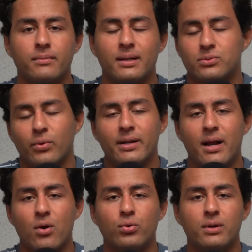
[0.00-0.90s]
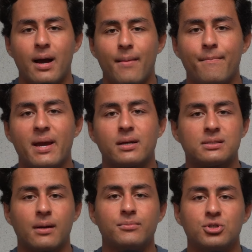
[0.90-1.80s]
That's really not cool to make
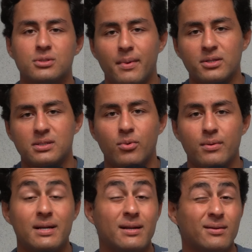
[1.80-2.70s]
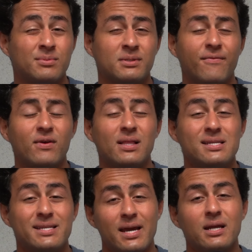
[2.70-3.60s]
assumptions about someone, specifically
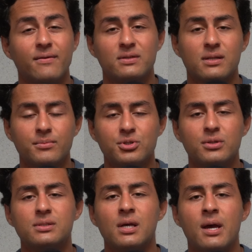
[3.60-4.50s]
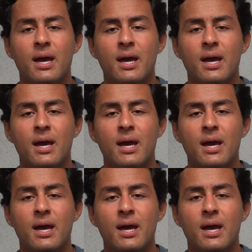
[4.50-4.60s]
negative assumptions.